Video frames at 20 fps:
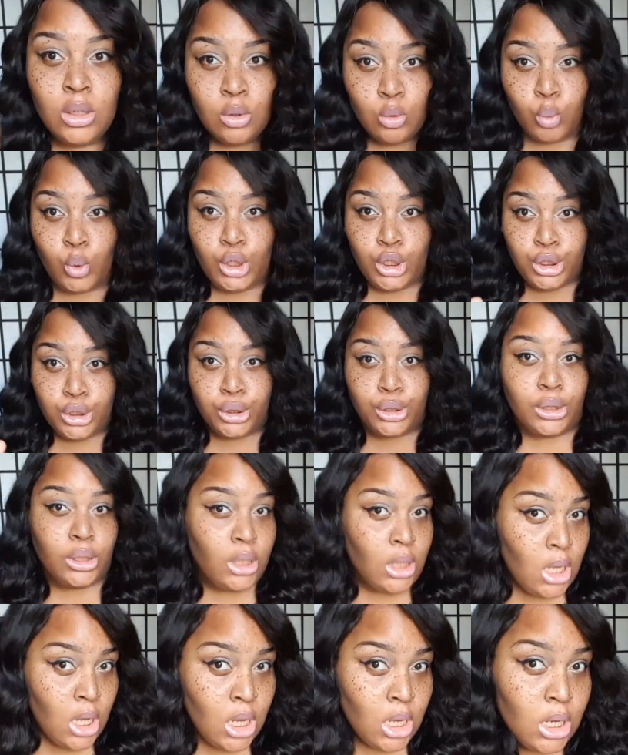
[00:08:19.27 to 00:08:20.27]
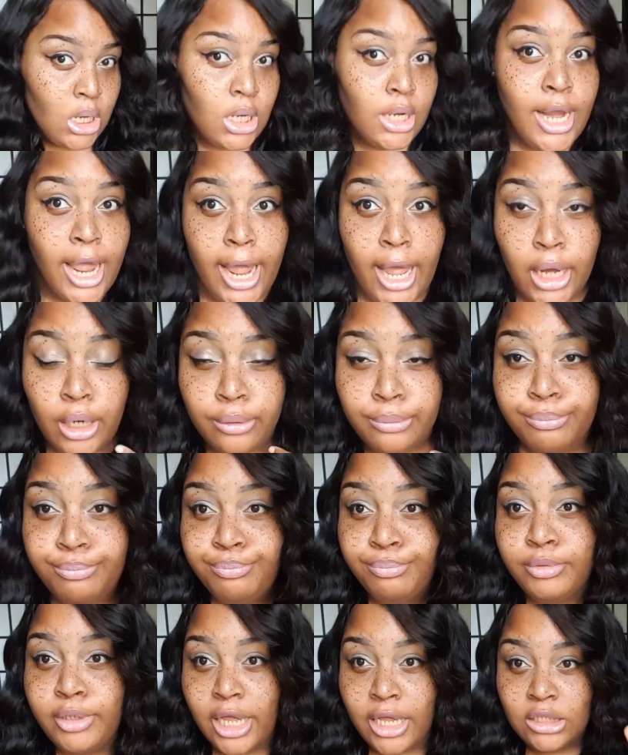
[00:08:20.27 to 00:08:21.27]
We're good. Now,
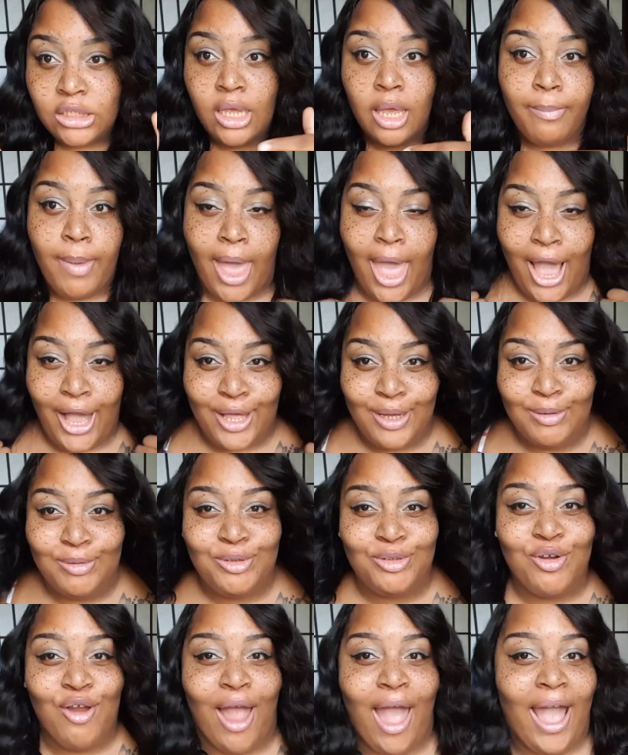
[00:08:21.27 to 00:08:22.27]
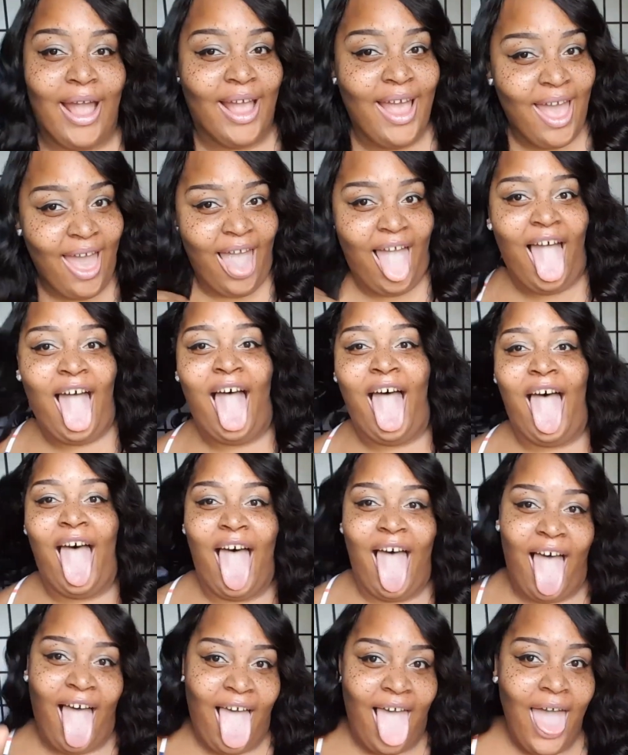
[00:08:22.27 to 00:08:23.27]
let's get back on track.
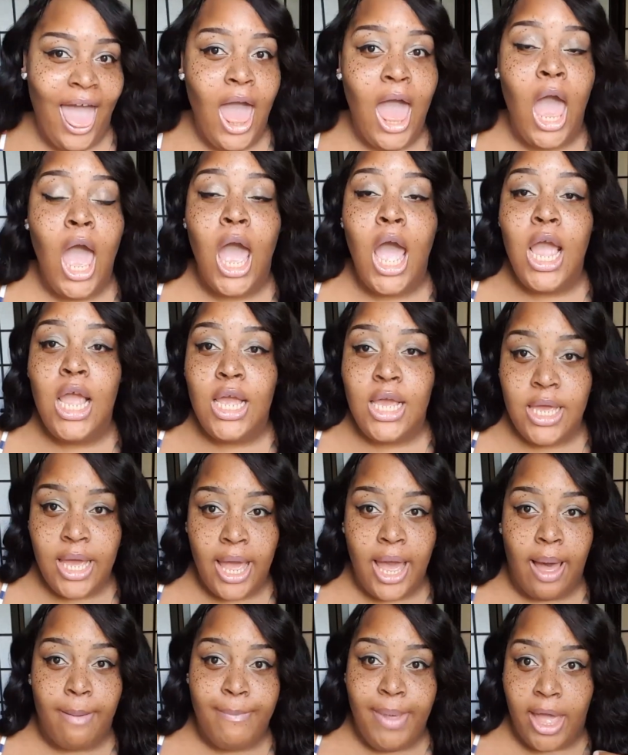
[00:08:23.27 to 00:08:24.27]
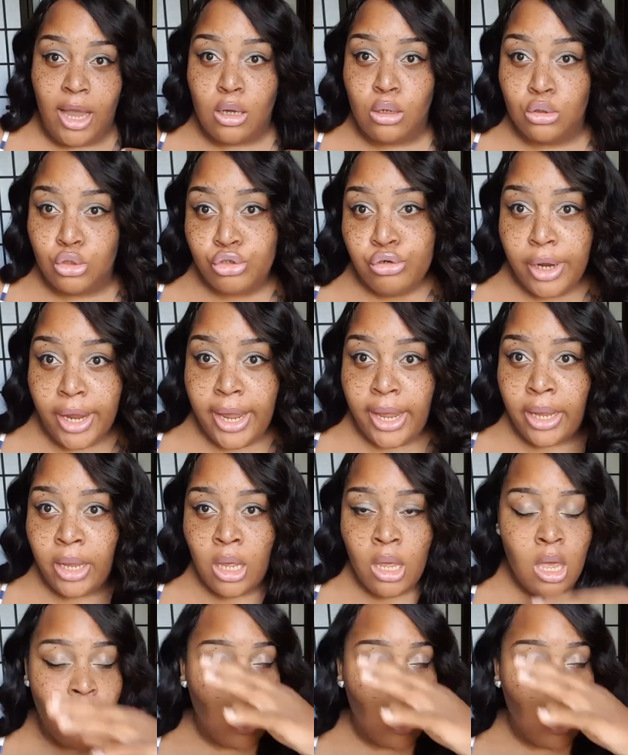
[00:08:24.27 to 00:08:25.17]
Yeah, back on track.